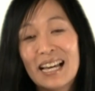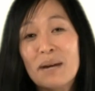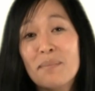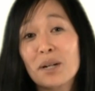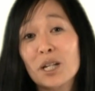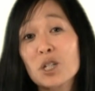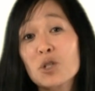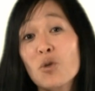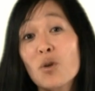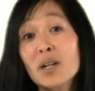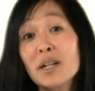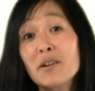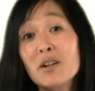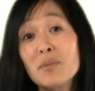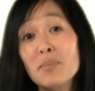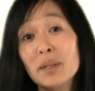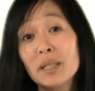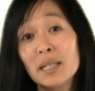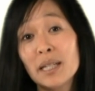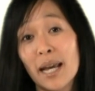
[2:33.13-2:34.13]
But
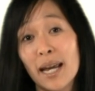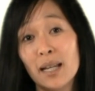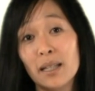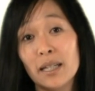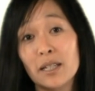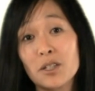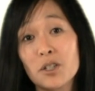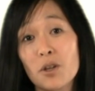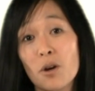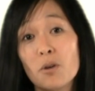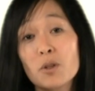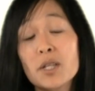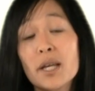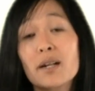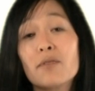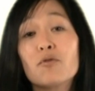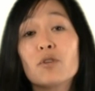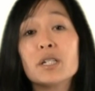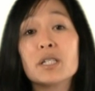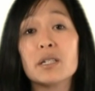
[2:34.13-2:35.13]
extraordinary ability aliens, those that
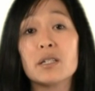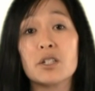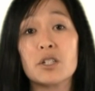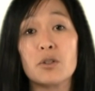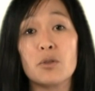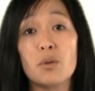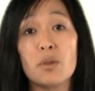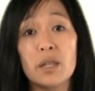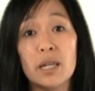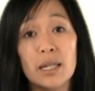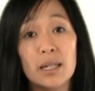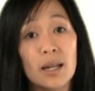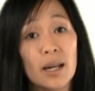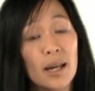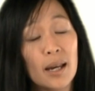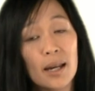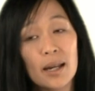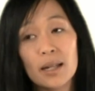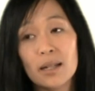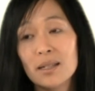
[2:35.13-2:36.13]
have risen to the
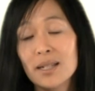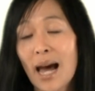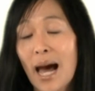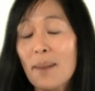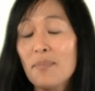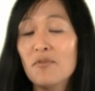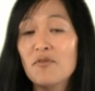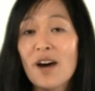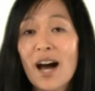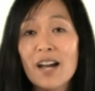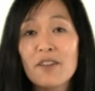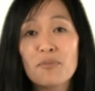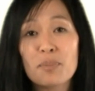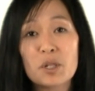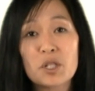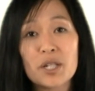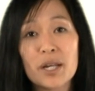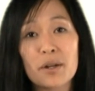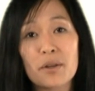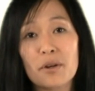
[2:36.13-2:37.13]
top
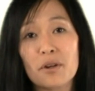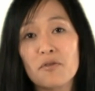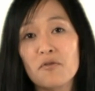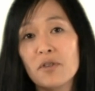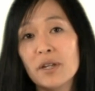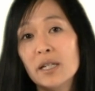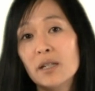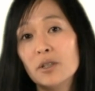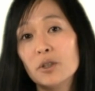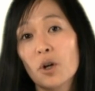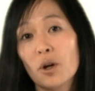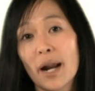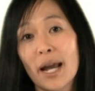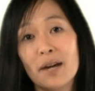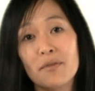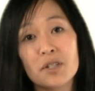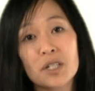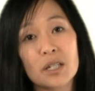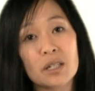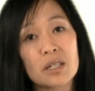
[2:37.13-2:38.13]
5% of their field or
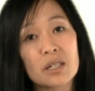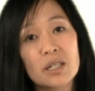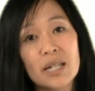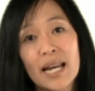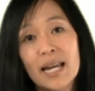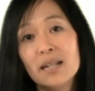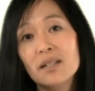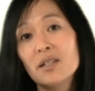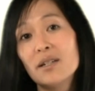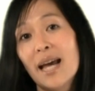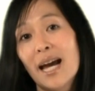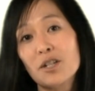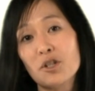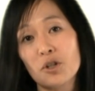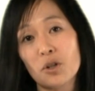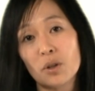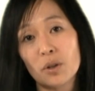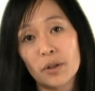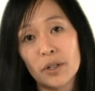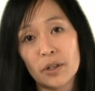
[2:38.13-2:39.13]
have sustained
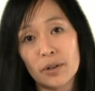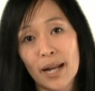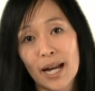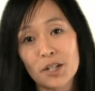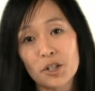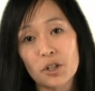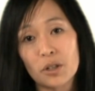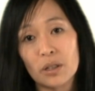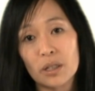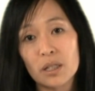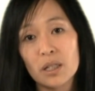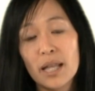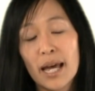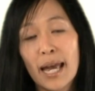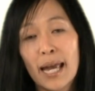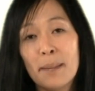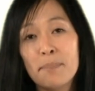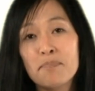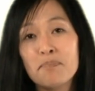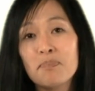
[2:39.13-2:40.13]
national or international
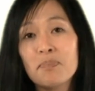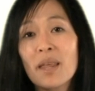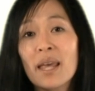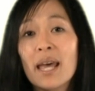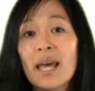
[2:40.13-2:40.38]
acclaim.